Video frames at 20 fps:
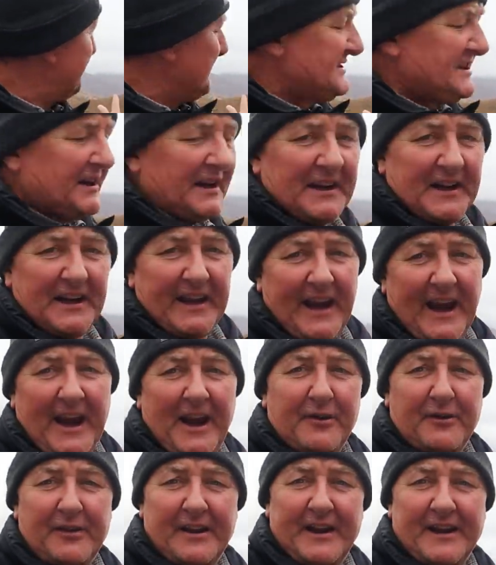particular
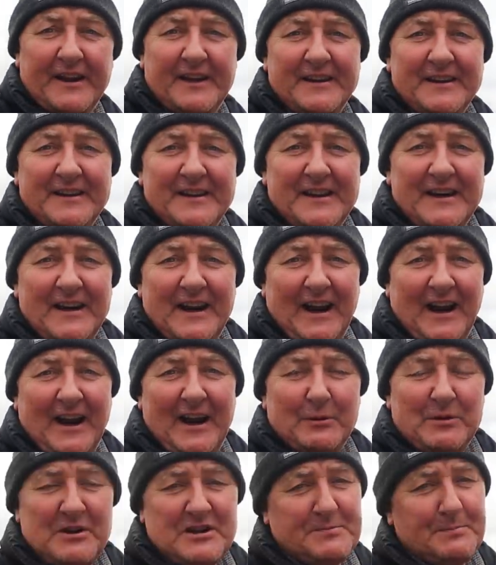area.
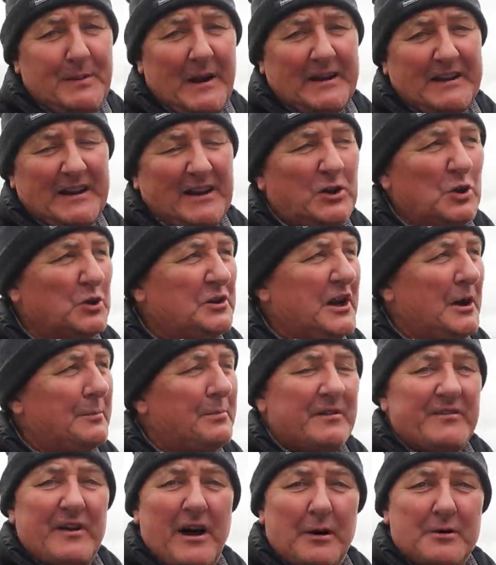Uh, we spent a good
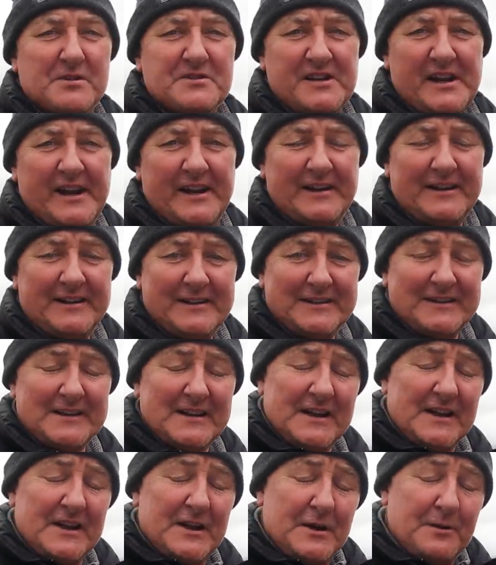couple of hours here
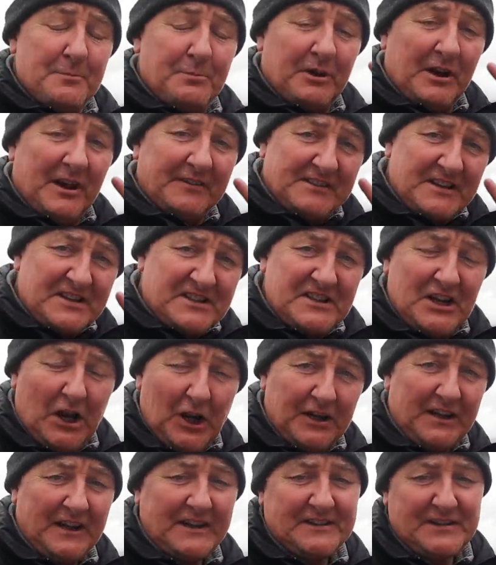but I've
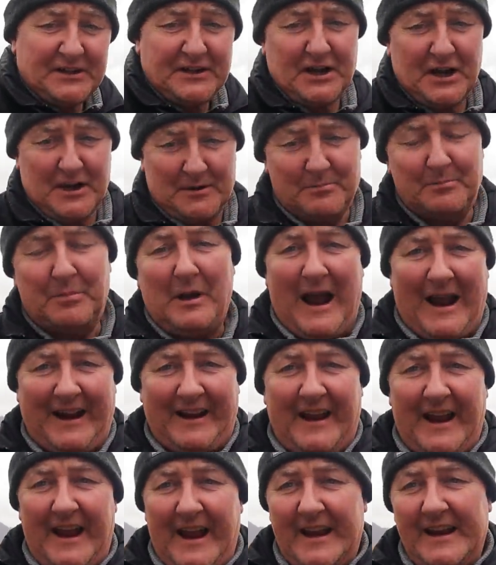decided to come back.
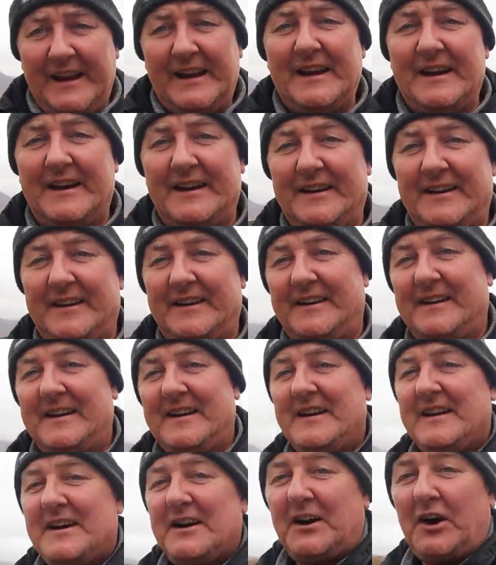eh?
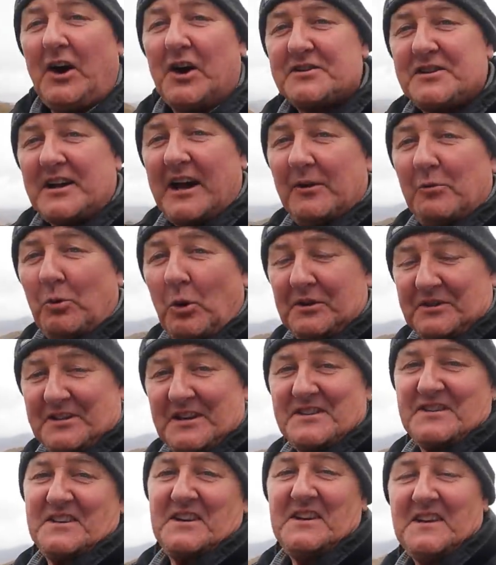because I want
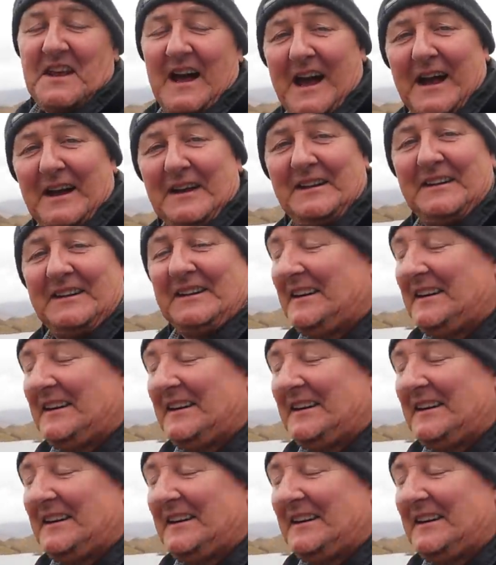to see that